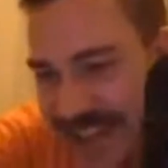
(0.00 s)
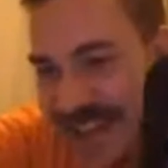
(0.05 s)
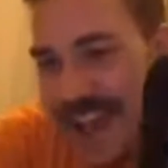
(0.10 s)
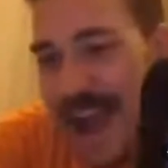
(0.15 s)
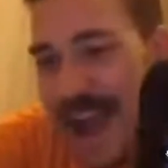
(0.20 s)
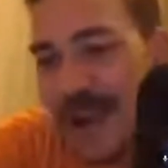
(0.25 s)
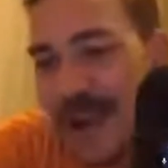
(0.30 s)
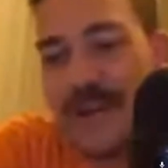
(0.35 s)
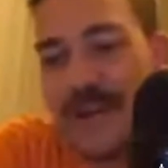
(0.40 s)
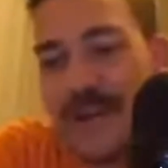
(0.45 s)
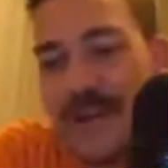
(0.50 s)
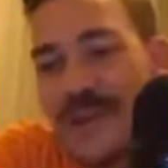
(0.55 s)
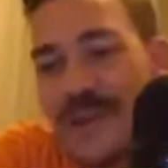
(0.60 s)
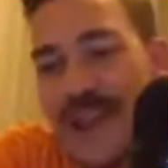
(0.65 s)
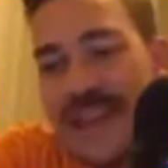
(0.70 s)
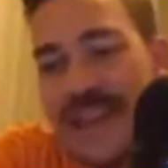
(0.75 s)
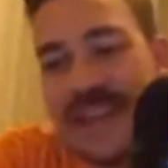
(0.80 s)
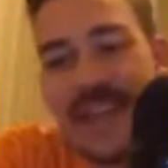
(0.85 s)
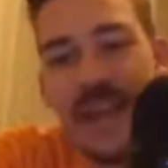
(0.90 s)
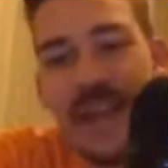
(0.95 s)
A
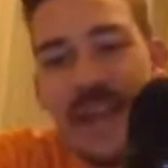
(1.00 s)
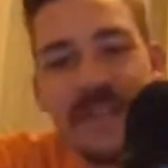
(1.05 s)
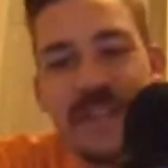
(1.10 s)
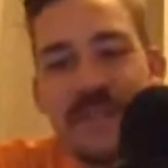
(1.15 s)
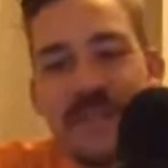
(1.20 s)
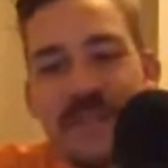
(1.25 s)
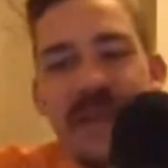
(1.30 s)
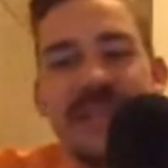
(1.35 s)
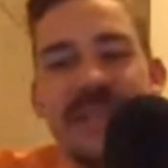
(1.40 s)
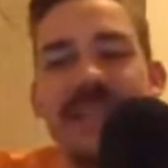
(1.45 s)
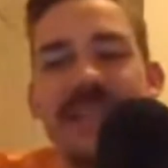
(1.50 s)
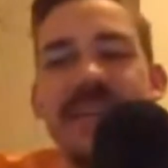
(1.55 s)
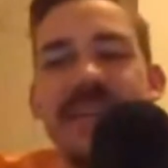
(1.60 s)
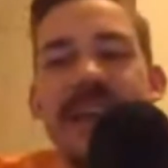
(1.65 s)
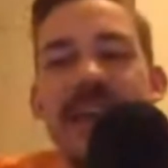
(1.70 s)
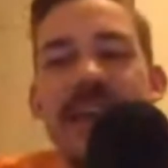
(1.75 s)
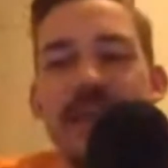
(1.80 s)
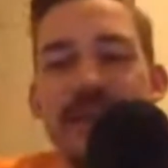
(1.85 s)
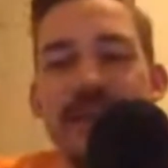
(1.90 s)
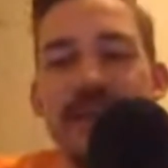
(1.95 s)
great Kevin Spacey,
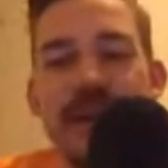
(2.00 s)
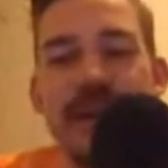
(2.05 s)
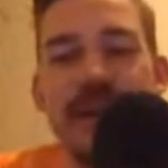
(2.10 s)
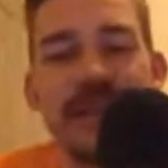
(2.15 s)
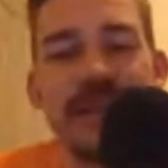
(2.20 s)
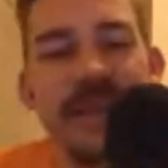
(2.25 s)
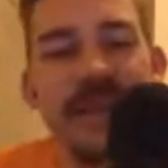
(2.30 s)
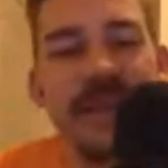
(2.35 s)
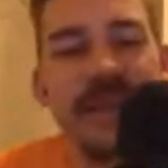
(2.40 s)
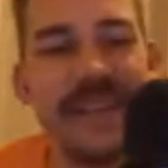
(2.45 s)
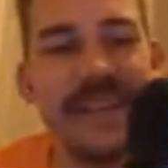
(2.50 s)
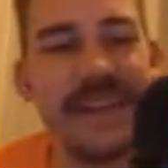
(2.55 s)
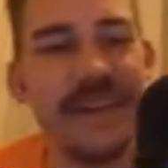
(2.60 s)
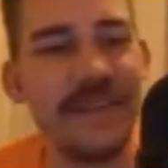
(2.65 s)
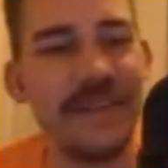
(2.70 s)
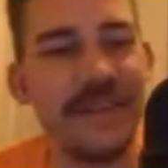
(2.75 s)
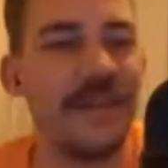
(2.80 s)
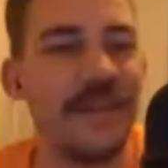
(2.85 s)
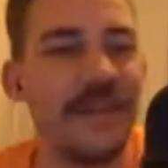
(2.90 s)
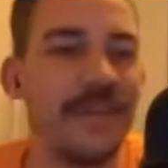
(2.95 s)
Haley Joel Osment, and Helen
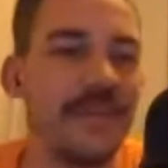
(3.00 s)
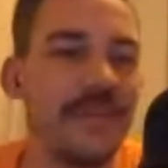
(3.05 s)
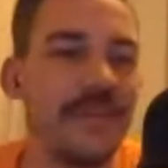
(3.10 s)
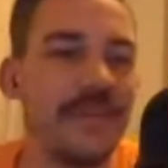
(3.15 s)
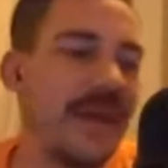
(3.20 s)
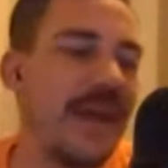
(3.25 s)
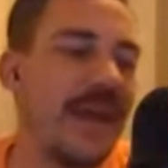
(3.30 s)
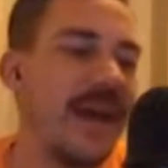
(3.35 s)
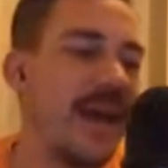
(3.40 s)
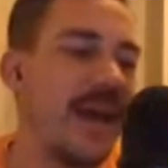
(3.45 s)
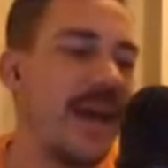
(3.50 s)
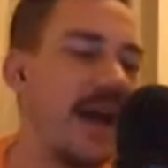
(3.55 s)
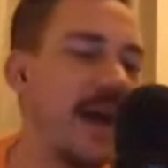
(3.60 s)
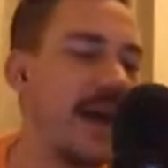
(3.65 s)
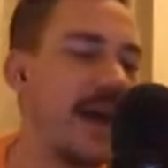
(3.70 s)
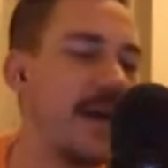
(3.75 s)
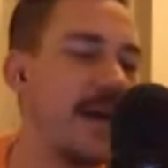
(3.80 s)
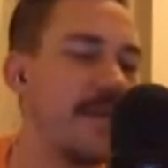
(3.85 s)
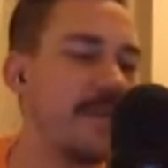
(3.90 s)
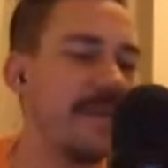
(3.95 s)
Hunt film.
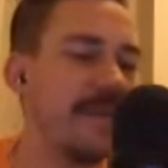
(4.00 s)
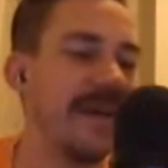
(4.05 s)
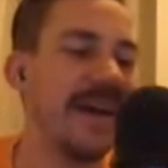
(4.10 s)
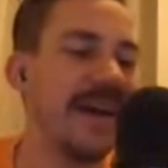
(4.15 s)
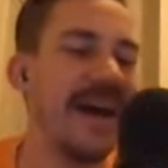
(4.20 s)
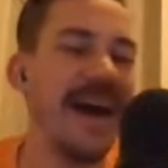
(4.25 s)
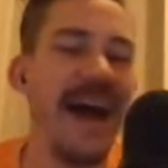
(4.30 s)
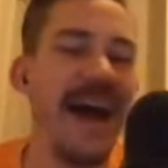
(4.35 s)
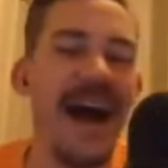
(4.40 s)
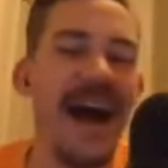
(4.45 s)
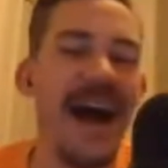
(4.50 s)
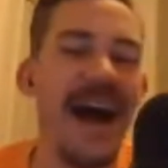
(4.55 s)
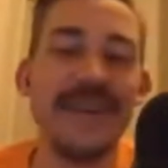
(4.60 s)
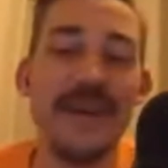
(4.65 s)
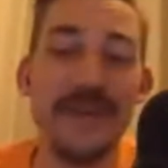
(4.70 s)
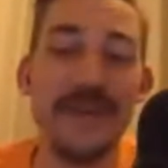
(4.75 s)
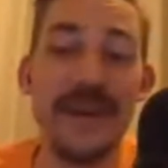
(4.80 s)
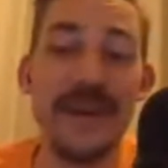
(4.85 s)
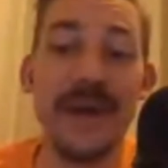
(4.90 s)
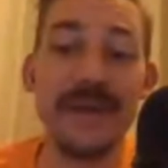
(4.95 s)

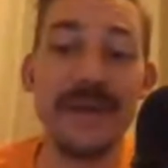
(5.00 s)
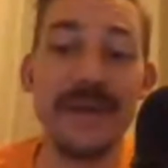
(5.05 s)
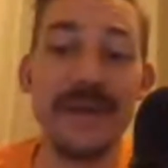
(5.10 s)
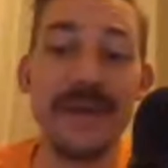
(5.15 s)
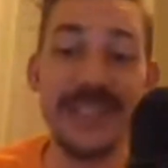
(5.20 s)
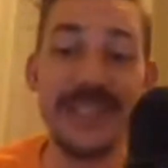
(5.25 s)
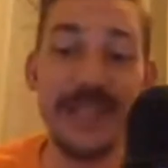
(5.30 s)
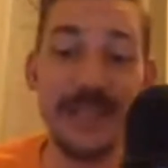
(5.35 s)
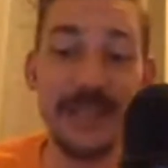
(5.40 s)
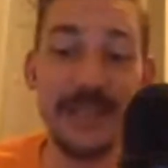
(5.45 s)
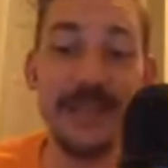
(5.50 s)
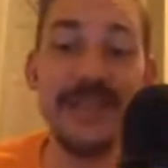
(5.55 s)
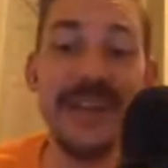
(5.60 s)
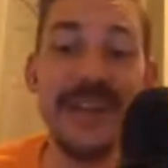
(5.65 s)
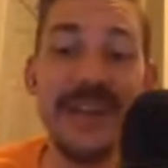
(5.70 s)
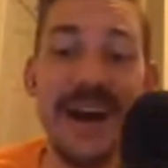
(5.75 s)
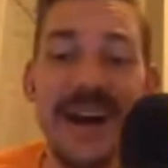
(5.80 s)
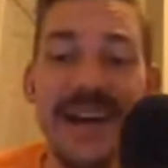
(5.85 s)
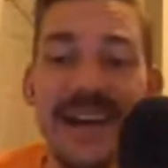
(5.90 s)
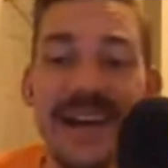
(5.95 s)
So when I was just in
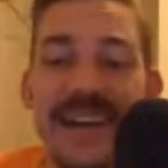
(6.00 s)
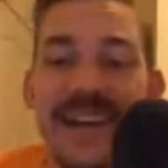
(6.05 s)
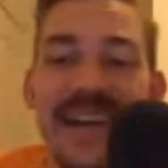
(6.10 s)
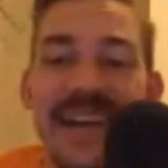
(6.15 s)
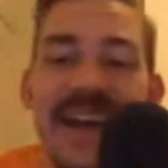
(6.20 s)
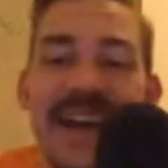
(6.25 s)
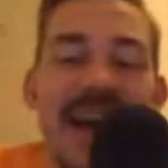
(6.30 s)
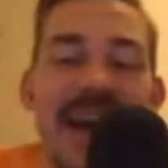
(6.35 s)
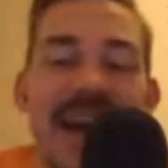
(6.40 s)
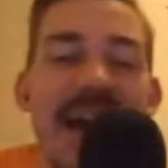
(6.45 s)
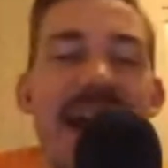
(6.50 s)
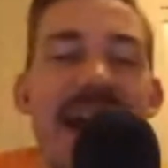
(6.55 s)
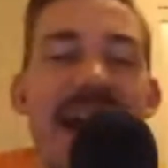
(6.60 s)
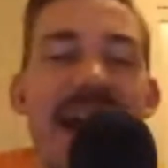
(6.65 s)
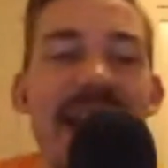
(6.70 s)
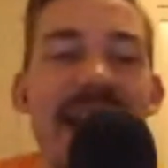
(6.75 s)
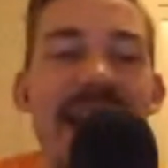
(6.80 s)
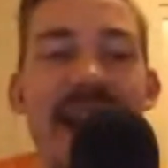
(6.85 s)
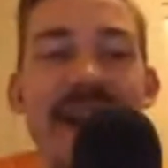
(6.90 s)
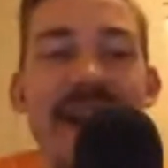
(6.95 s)
Utah,
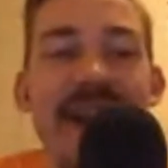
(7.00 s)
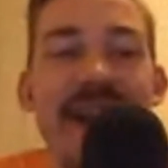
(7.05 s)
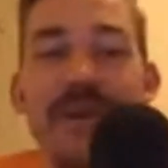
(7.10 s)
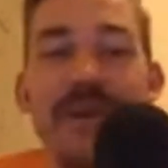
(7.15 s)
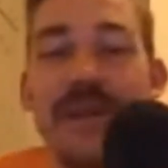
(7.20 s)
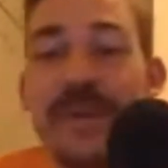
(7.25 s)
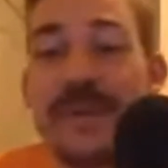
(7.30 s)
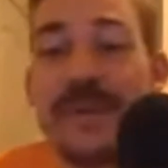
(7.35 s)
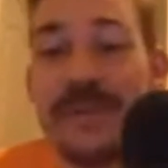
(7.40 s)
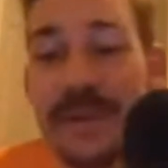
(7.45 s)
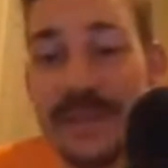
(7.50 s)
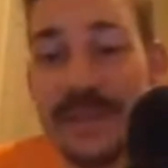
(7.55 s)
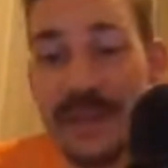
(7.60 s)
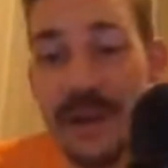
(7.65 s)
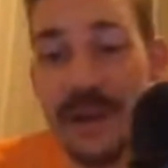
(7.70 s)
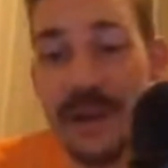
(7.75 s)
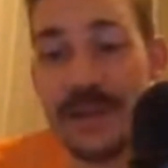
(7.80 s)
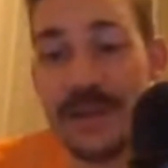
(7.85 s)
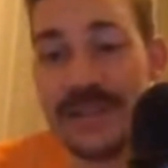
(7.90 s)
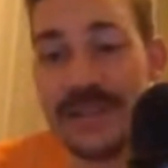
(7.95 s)
I rolled up to
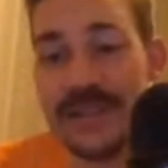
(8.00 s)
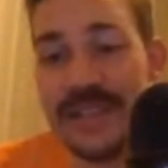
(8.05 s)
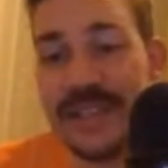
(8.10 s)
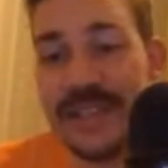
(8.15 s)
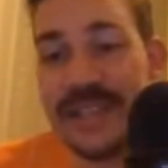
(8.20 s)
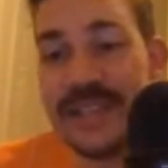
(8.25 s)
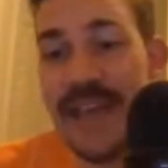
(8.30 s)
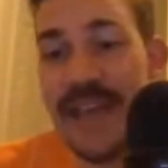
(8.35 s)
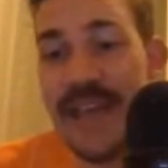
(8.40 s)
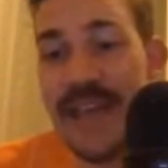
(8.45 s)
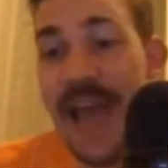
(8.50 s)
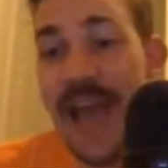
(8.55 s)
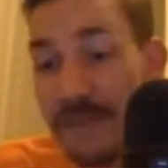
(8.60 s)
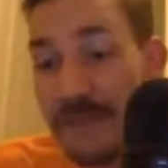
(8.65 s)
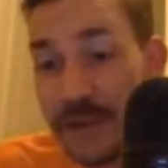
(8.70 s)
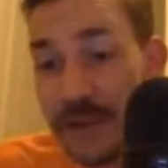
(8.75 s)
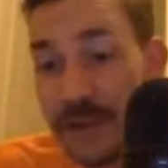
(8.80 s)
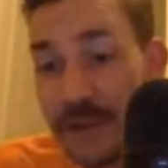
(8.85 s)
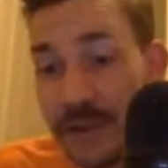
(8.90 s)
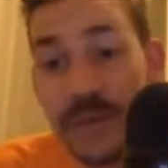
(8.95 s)
McDonald's. This is
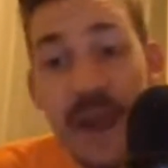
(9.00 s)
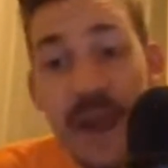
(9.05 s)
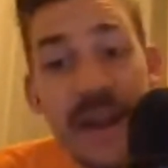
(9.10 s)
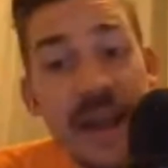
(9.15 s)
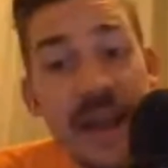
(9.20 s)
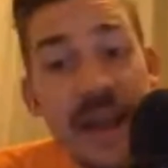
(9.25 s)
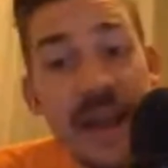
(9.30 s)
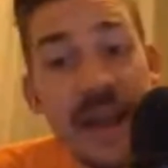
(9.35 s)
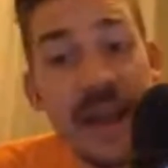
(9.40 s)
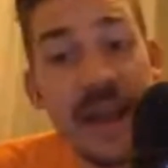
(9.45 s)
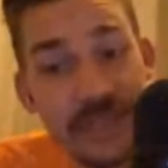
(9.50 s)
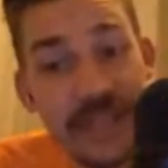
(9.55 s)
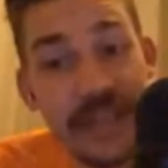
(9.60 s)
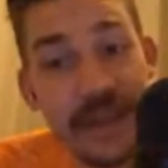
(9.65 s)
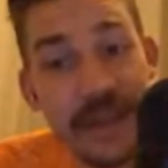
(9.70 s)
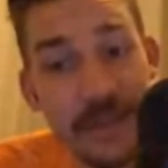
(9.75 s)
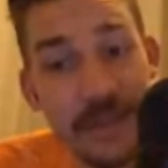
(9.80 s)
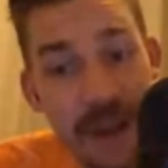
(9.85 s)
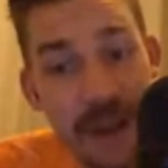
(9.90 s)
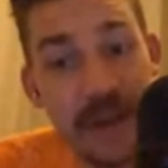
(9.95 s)
right after seeing
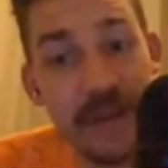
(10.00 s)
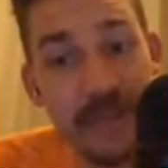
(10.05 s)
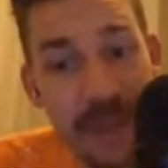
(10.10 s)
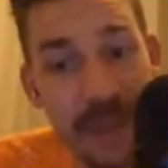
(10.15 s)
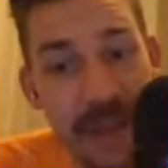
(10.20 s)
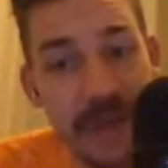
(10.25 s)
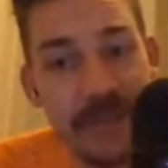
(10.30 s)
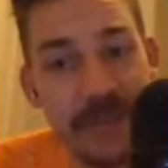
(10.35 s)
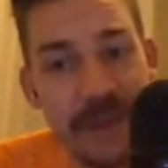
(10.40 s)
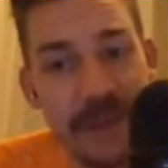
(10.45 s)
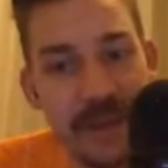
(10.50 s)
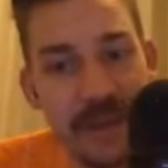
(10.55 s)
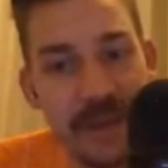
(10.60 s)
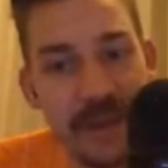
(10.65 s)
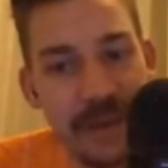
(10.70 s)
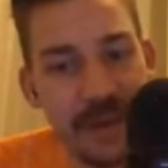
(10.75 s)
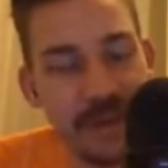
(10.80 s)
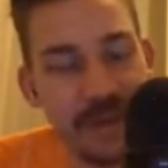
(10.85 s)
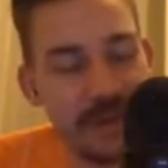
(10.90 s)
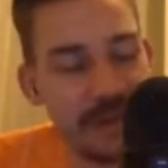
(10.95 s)
American Made, by the
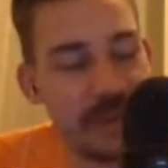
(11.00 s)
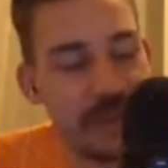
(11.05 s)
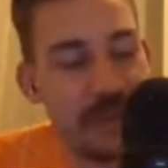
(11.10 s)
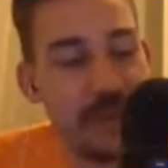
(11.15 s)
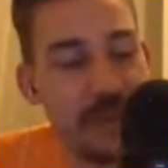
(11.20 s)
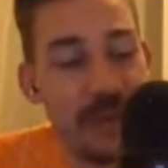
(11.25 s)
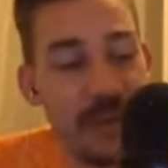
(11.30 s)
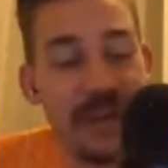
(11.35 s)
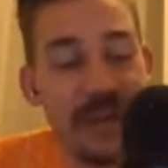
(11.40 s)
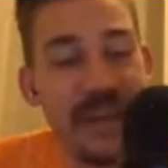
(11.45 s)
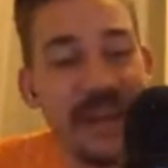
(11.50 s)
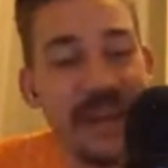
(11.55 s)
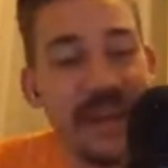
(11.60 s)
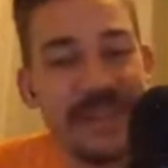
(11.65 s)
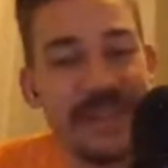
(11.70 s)
way, which we will get to.